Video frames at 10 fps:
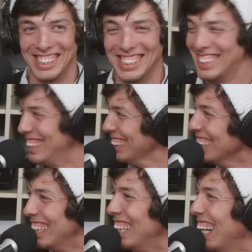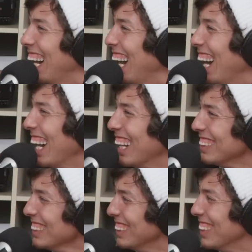
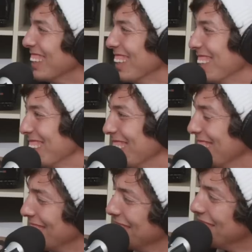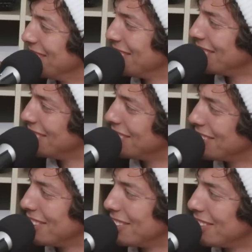
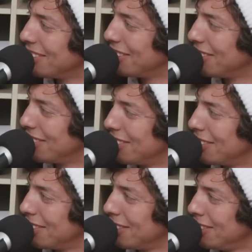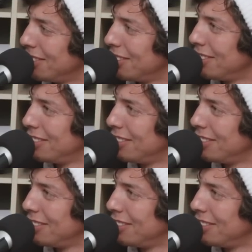The person shown says nothing.